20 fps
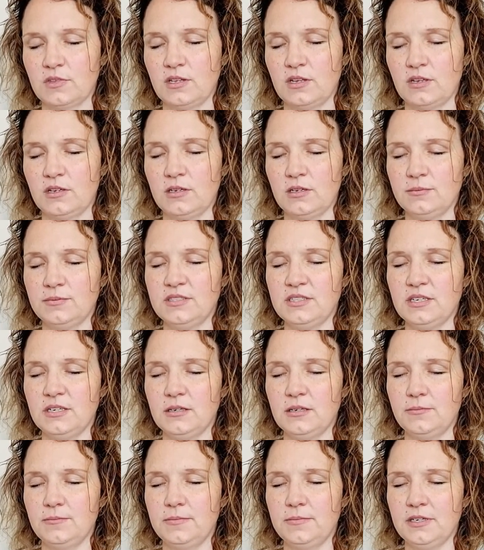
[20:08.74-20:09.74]
Keep seeing
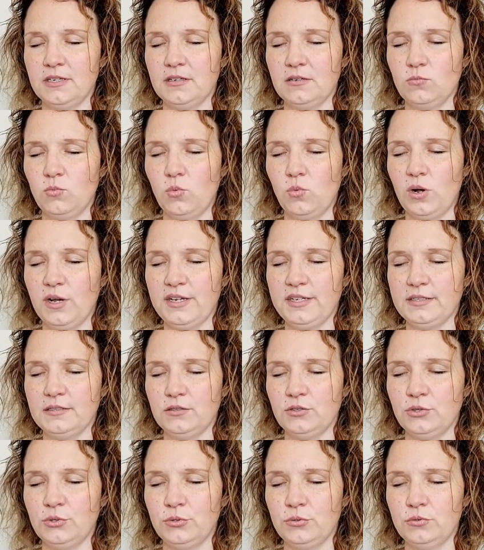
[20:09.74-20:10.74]
a big
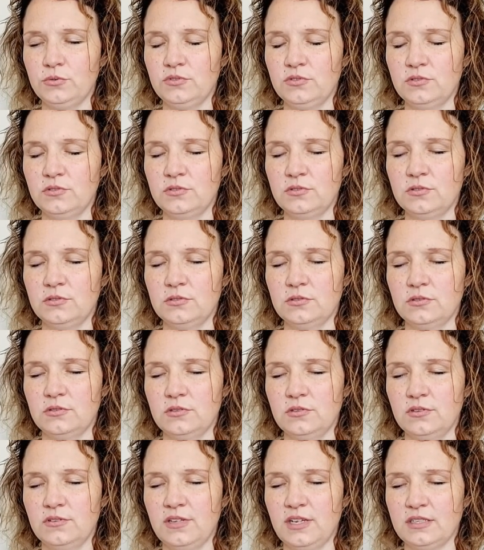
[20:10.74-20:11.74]
white goose
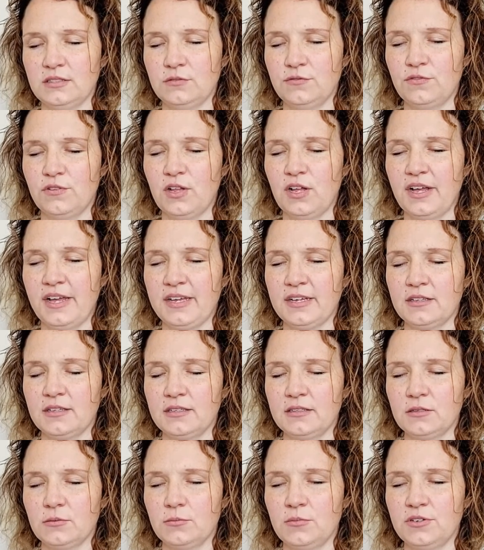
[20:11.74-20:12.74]
that's flying
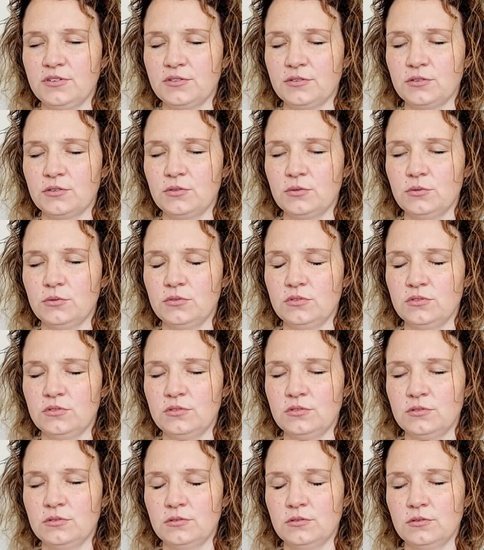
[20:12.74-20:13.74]
like the mother
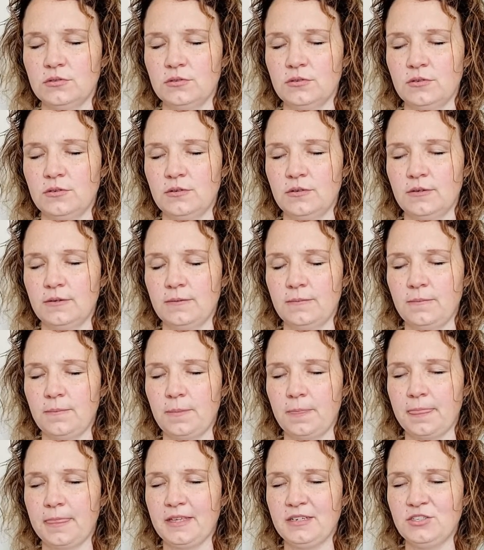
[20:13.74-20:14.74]
goose.
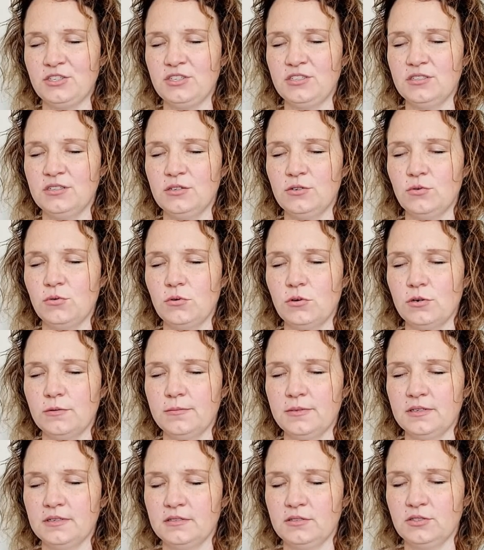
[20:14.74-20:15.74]
She's
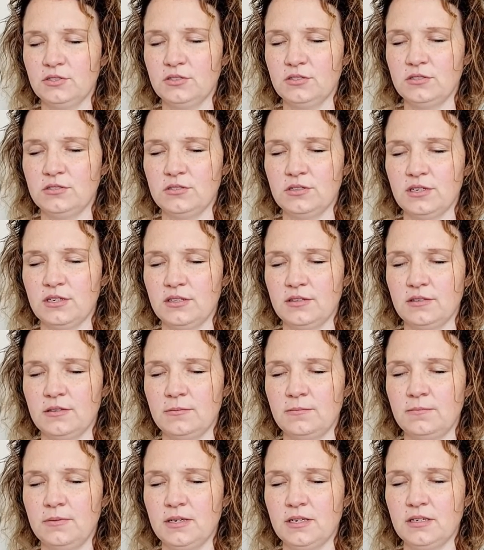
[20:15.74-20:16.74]
enormous. She's like the
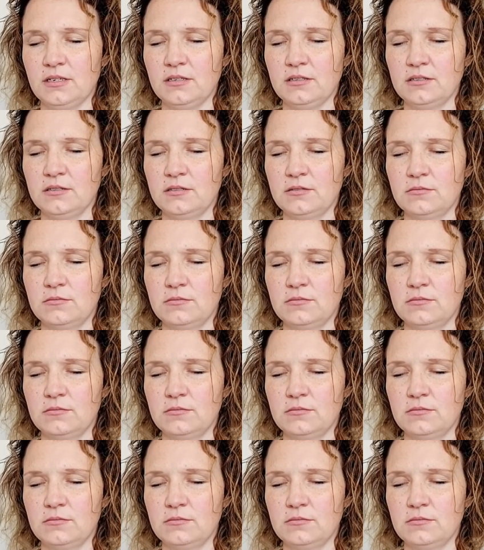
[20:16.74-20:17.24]
biggest.